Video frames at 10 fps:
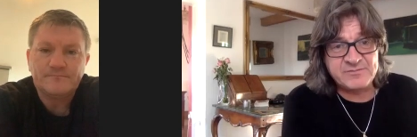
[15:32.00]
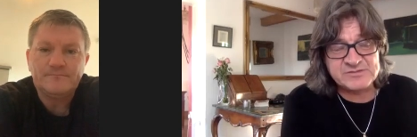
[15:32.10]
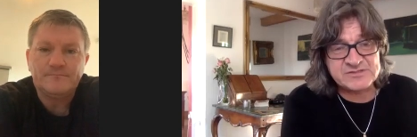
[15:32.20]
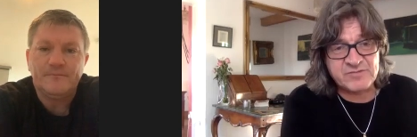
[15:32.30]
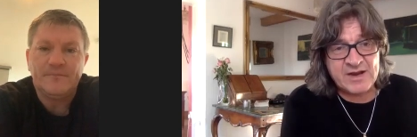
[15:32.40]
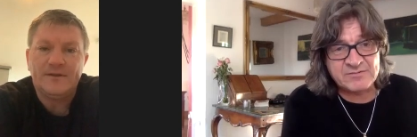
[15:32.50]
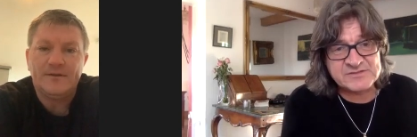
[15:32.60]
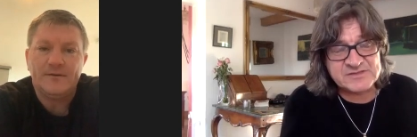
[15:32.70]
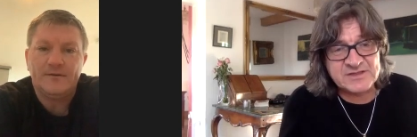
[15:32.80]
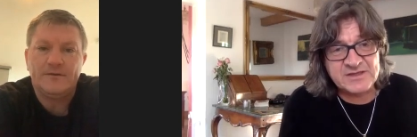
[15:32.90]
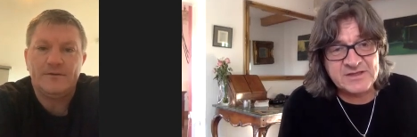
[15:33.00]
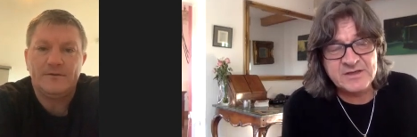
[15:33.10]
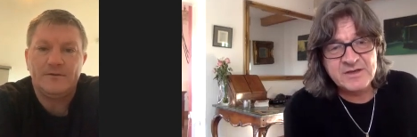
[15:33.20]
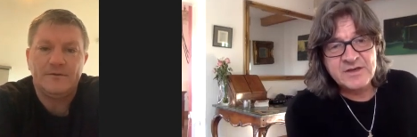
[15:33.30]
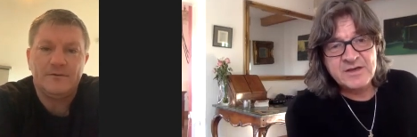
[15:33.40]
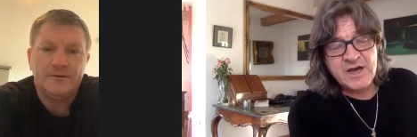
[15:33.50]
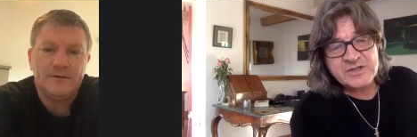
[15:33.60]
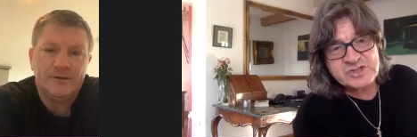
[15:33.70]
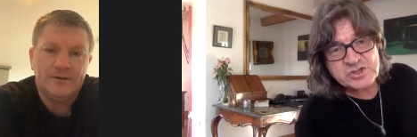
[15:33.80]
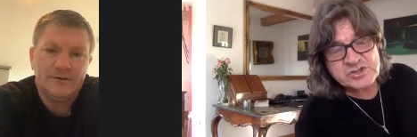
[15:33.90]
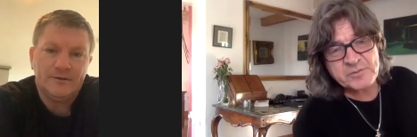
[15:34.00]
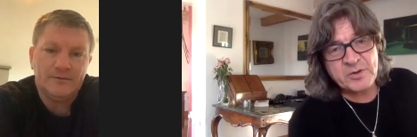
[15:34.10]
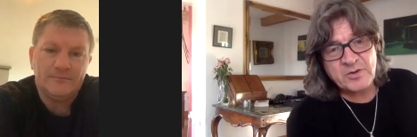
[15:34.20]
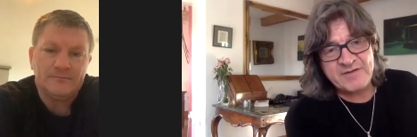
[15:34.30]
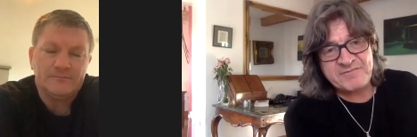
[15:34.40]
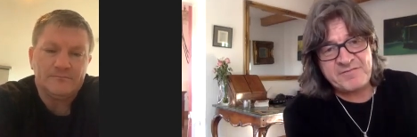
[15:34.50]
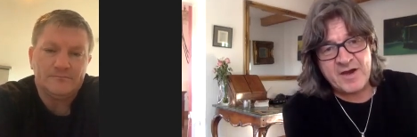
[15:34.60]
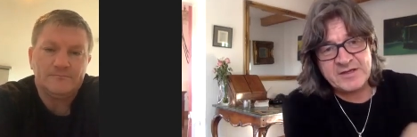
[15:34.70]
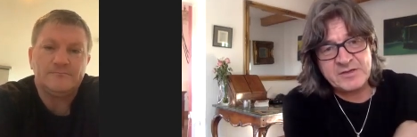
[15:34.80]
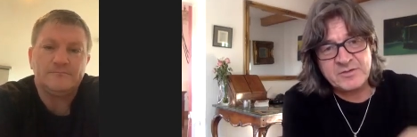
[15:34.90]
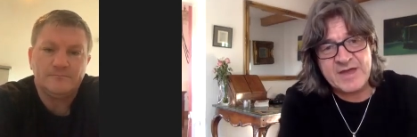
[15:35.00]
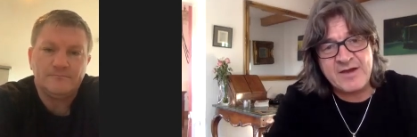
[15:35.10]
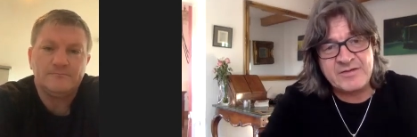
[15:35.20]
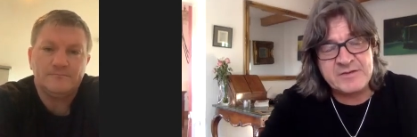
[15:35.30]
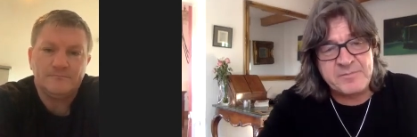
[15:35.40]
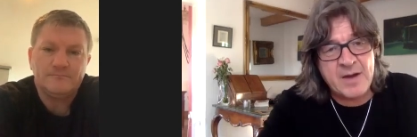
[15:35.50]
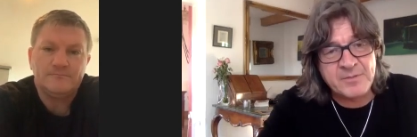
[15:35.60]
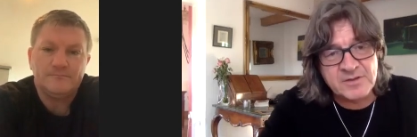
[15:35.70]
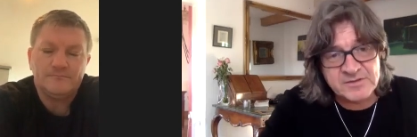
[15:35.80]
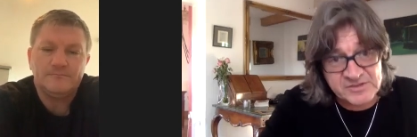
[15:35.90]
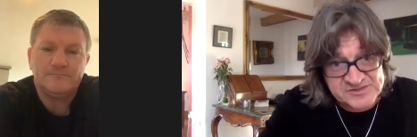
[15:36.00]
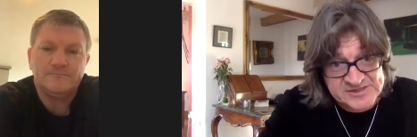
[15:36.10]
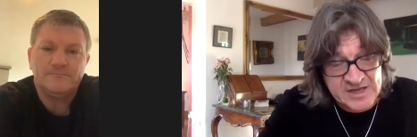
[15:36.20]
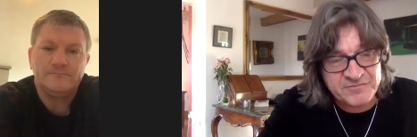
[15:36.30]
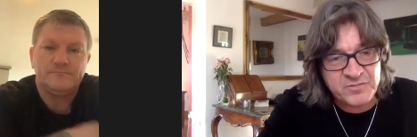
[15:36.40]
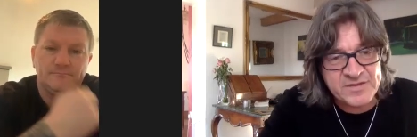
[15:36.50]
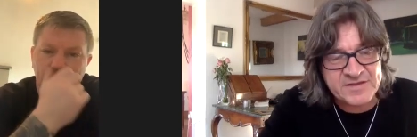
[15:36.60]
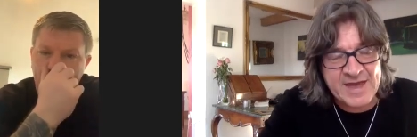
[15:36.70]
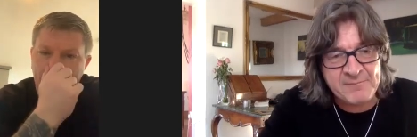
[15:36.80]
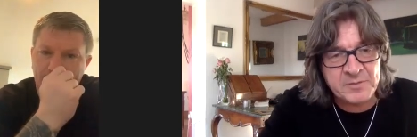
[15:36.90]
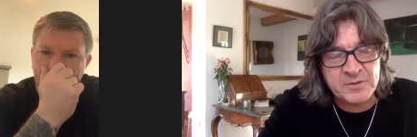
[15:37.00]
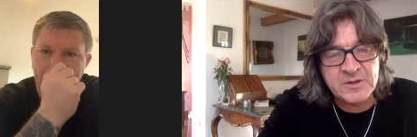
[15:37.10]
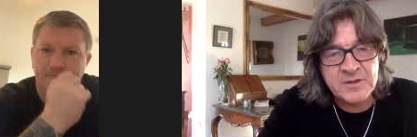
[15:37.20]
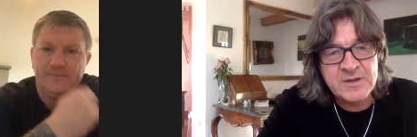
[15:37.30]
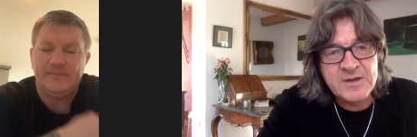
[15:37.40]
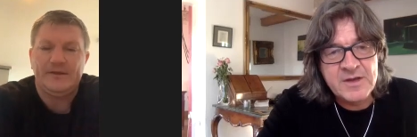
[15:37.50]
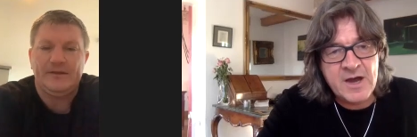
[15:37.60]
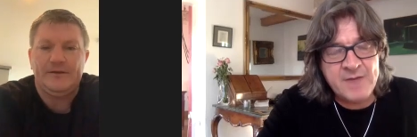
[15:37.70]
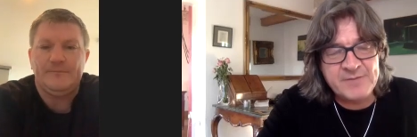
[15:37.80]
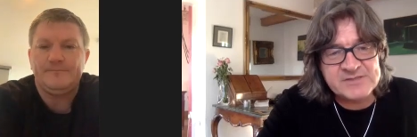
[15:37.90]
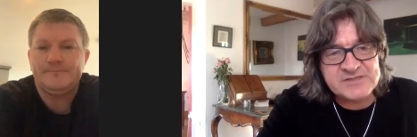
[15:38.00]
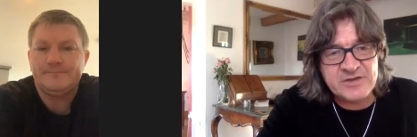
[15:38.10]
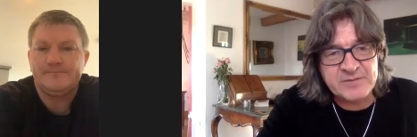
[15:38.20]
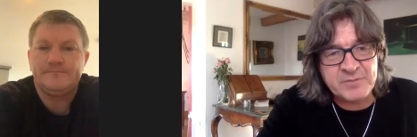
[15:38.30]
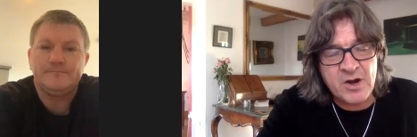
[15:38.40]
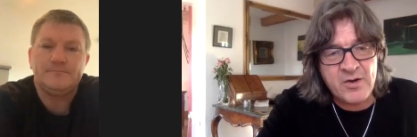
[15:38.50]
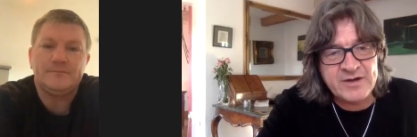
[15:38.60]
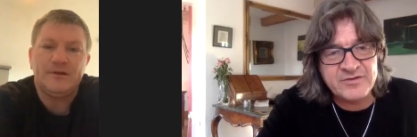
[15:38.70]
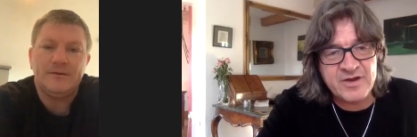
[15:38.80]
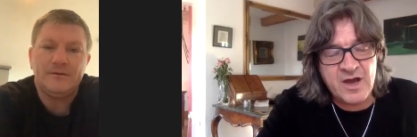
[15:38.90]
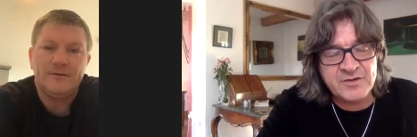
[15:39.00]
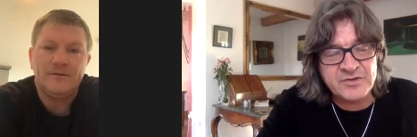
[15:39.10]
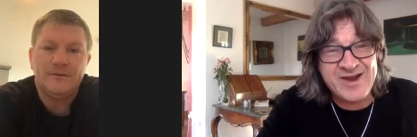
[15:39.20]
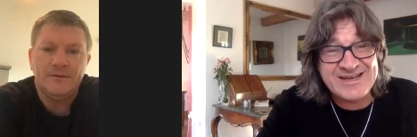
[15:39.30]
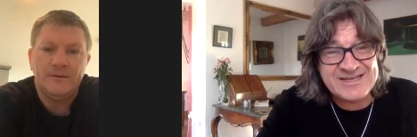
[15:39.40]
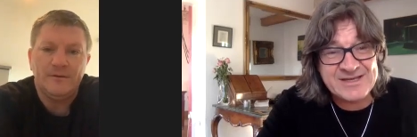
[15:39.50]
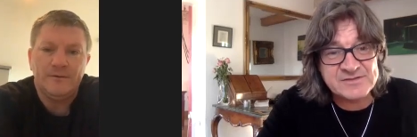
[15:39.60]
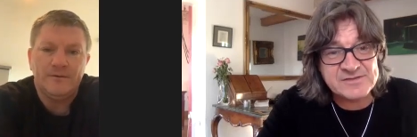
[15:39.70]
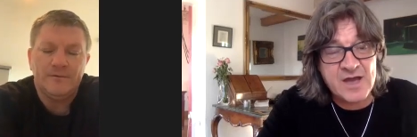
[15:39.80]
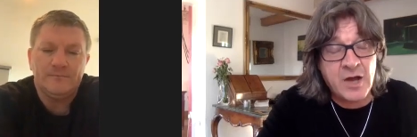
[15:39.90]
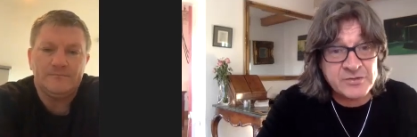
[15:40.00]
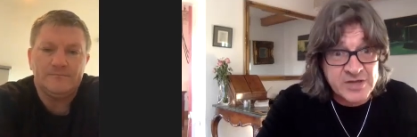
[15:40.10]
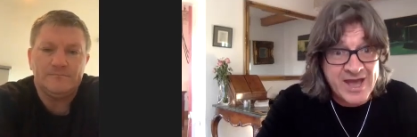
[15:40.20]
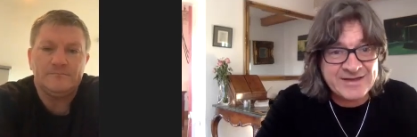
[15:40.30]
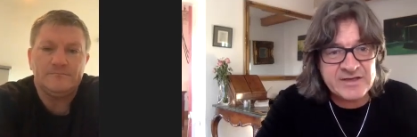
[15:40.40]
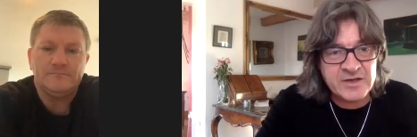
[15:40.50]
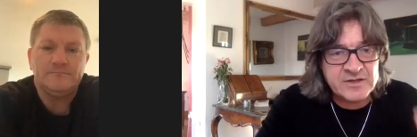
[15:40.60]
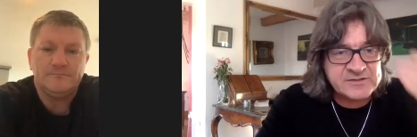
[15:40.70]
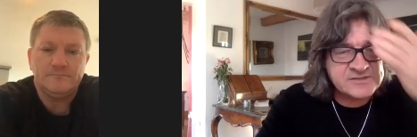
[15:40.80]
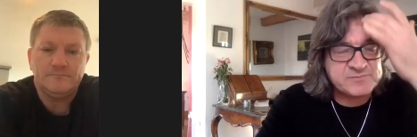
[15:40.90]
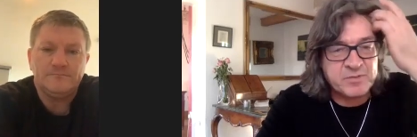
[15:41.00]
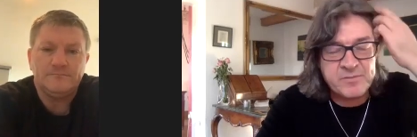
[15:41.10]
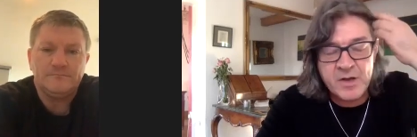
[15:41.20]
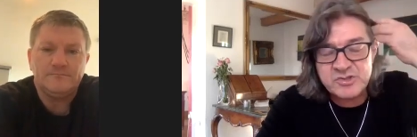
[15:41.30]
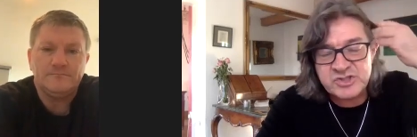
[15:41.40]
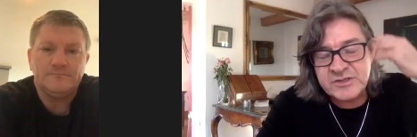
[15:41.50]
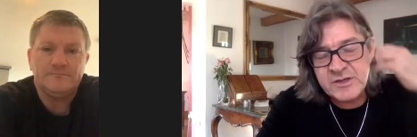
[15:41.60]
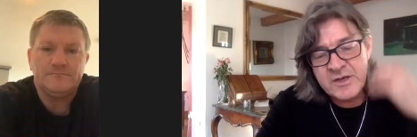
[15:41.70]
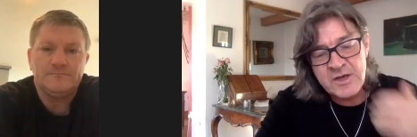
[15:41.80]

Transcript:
Speaker 1: was around the uh, Joshua Pulev fight. You were there in the bubble yourself with Campbell. Um, yeah. He's turning pro under, under Eddie under Eddie Hearn's promotion.